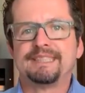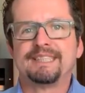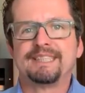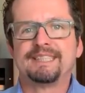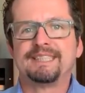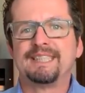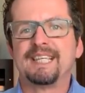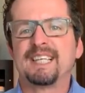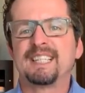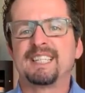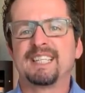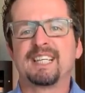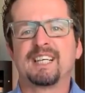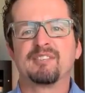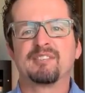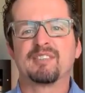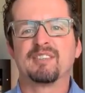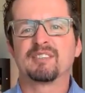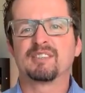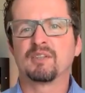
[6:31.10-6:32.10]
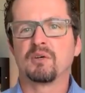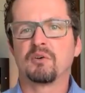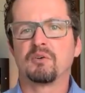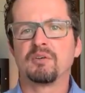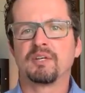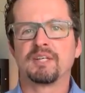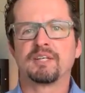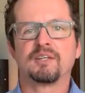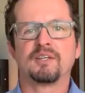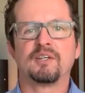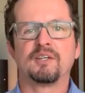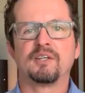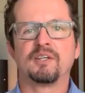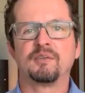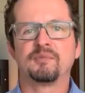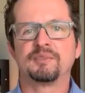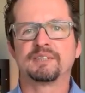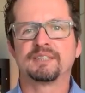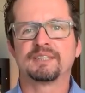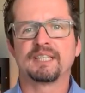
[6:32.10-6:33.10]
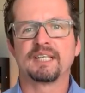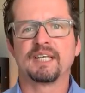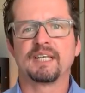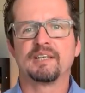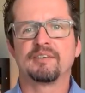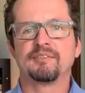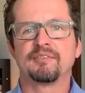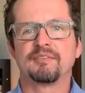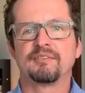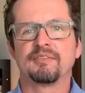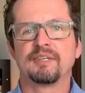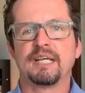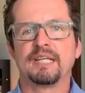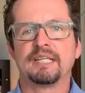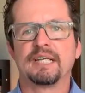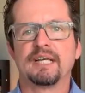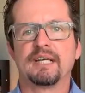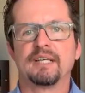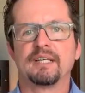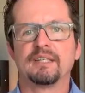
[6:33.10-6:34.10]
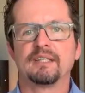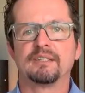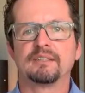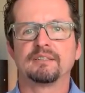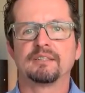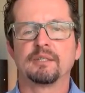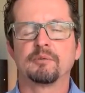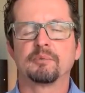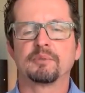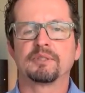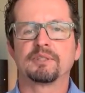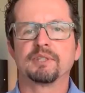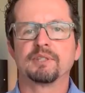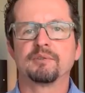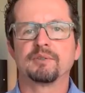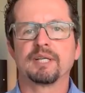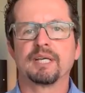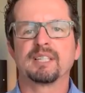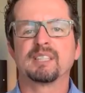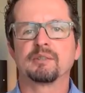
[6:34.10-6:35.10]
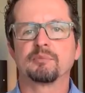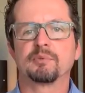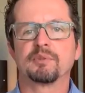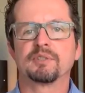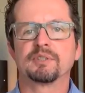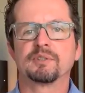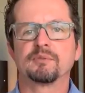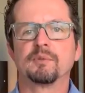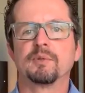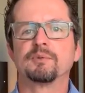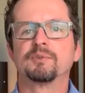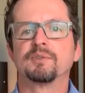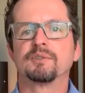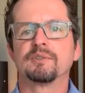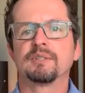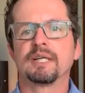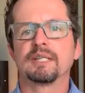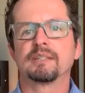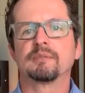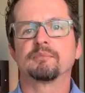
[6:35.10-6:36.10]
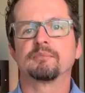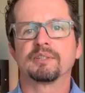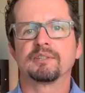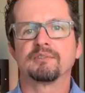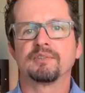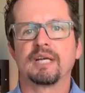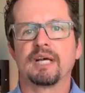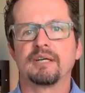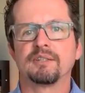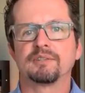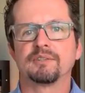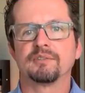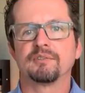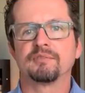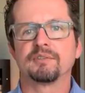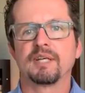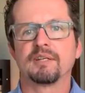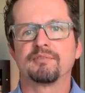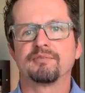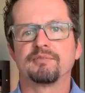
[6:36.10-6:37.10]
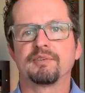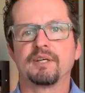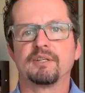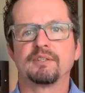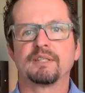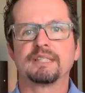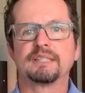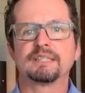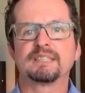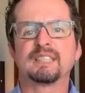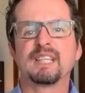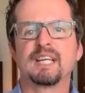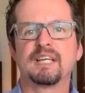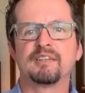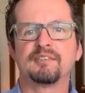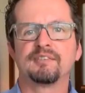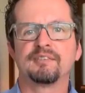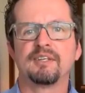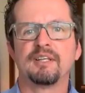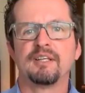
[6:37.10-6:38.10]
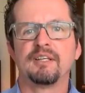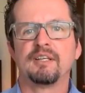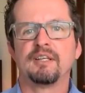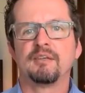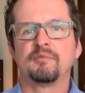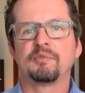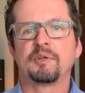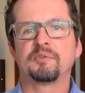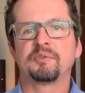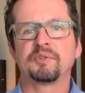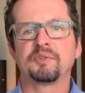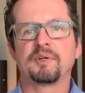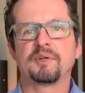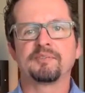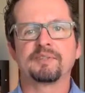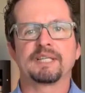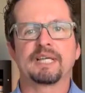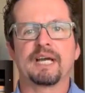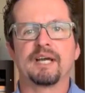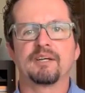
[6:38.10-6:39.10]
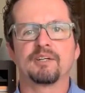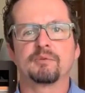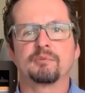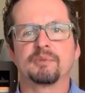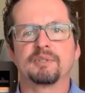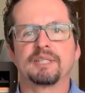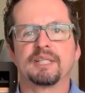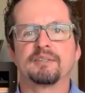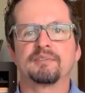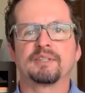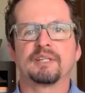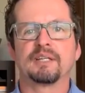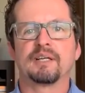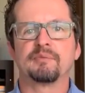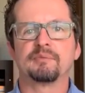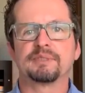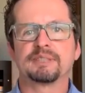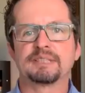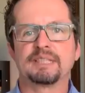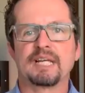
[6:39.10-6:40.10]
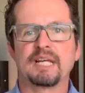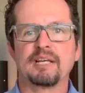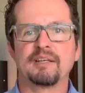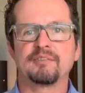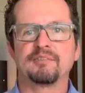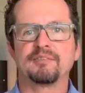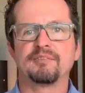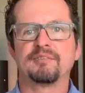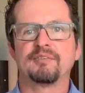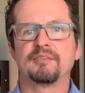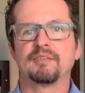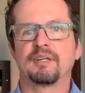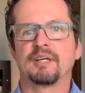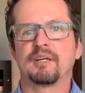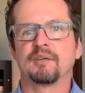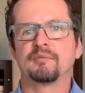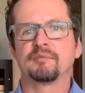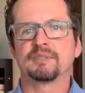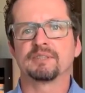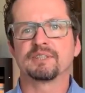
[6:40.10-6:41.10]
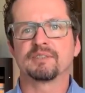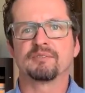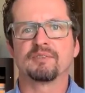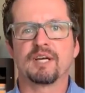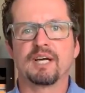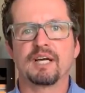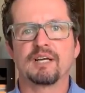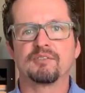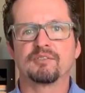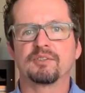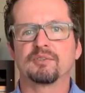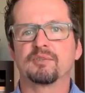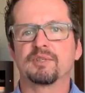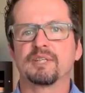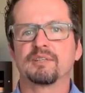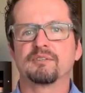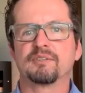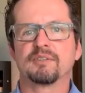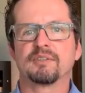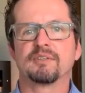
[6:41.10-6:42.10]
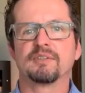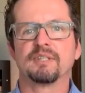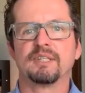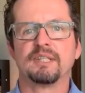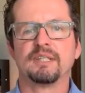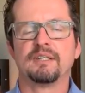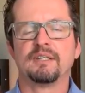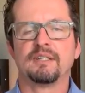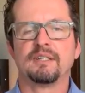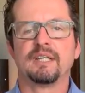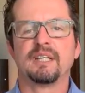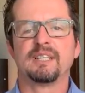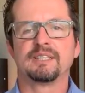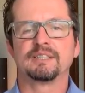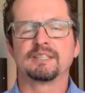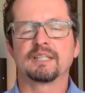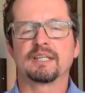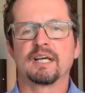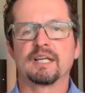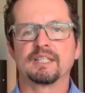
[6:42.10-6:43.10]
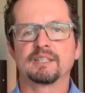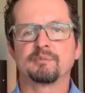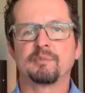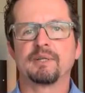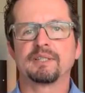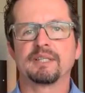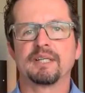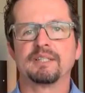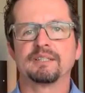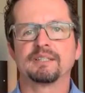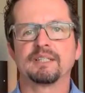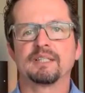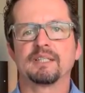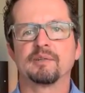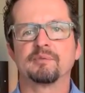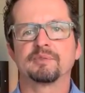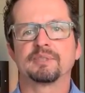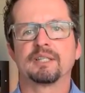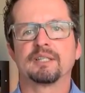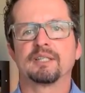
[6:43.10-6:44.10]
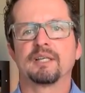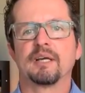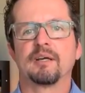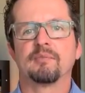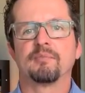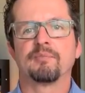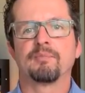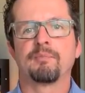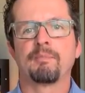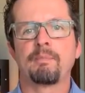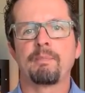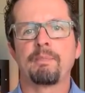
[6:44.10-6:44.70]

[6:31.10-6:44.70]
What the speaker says: Nothing. I feel totally calm, safe. And then typically you would ask the person, what would you like to believe now? So if they felt unsafe, maybe they'll have a counter belief that I'm safe, I'm a survivor, whatever it is that kind of spontaneously comes to them.